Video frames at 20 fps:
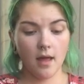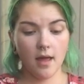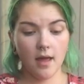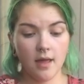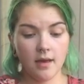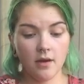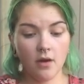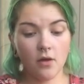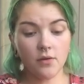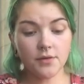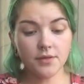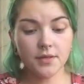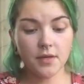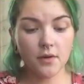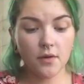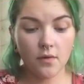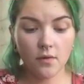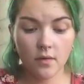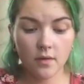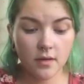And
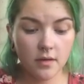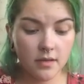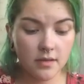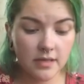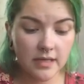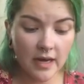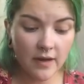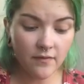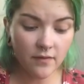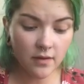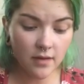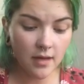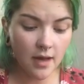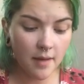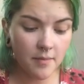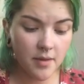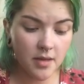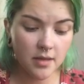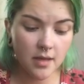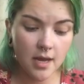also,
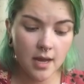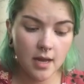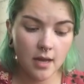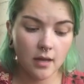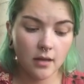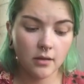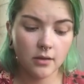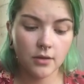definitely,